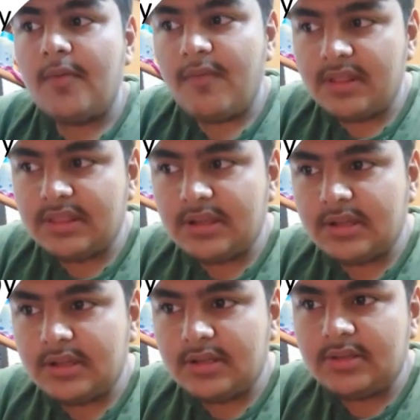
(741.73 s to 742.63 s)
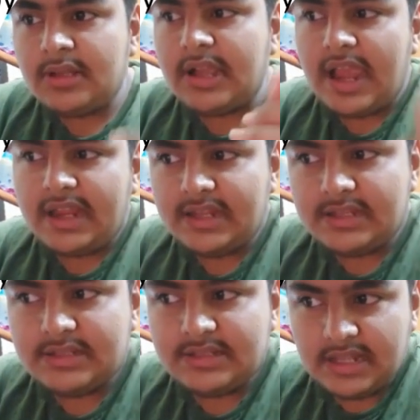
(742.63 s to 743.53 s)
with the
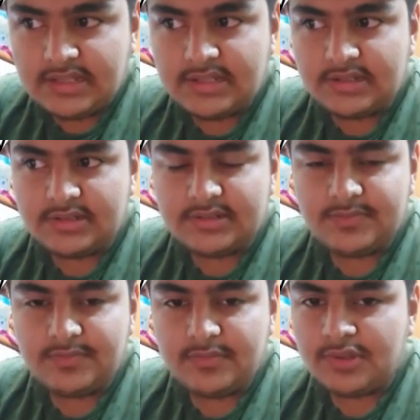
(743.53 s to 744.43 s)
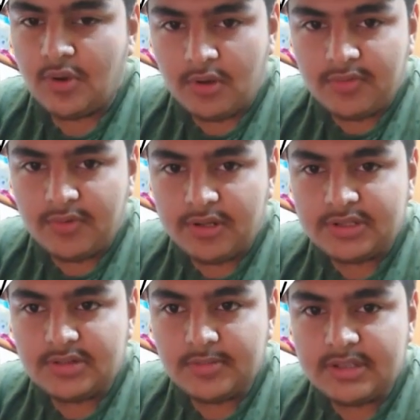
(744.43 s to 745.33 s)
guidance sensors, so all four
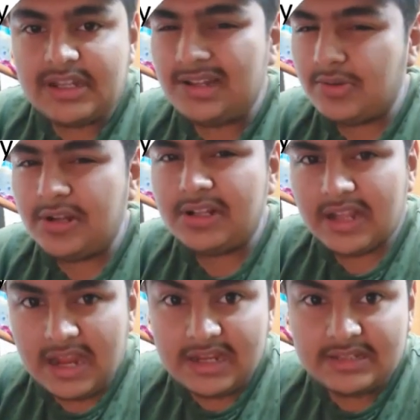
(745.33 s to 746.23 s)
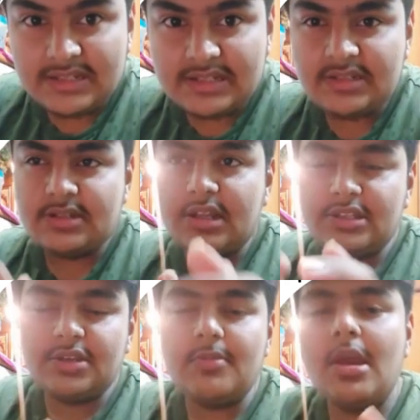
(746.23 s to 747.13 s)
instruments including the guidance sensors
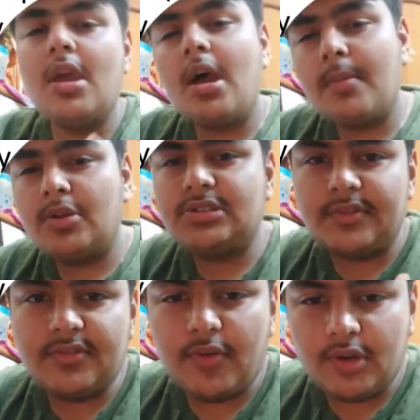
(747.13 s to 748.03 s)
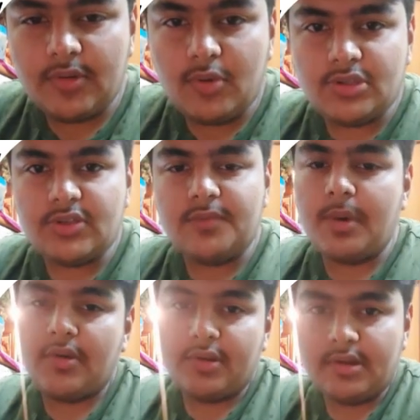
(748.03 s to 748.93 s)
consume about 740 watts of
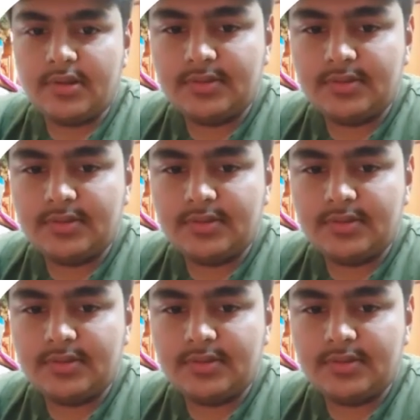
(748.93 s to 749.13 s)
power.